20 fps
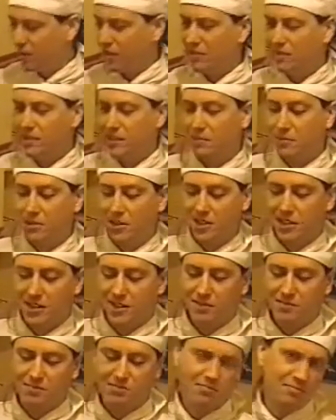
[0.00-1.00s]
the
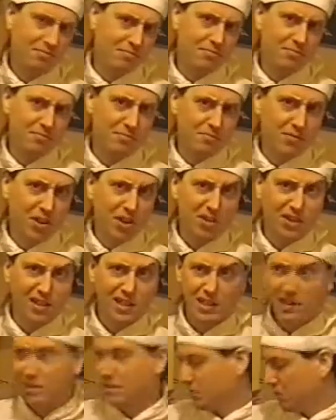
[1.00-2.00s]
orange
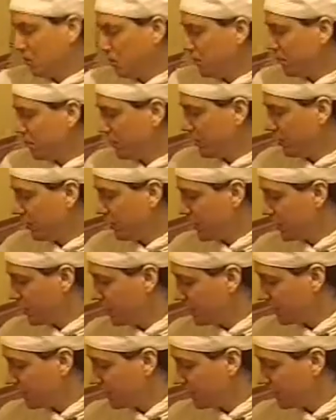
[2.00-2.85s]
olive oil in it to give it the